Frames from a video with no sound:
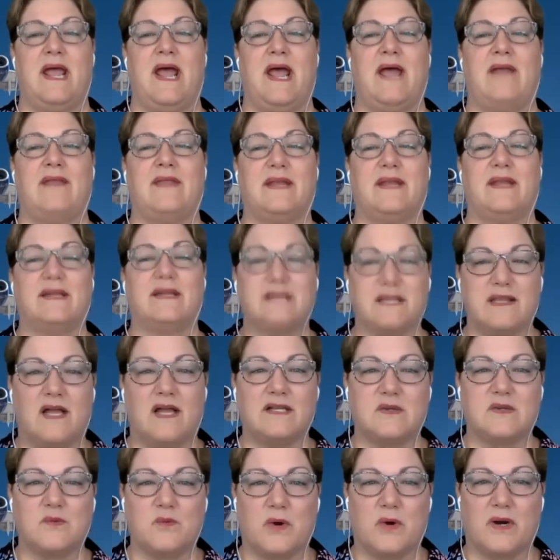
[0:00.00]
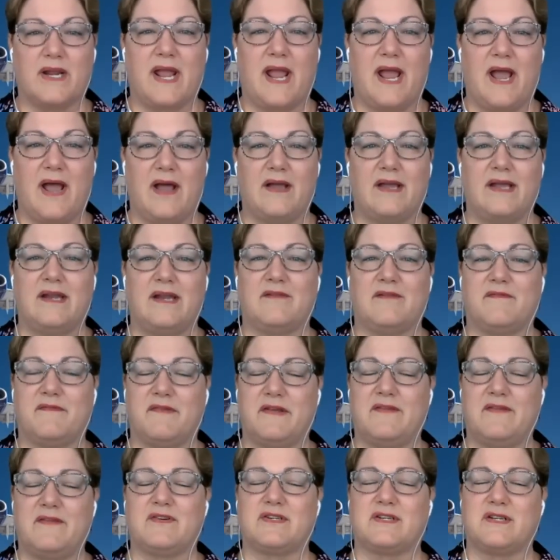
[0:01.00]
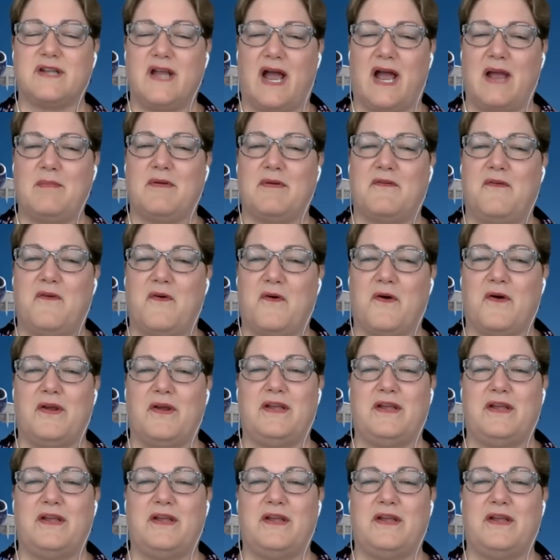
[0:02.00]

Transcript: And that's a lot to work out in a feverish night before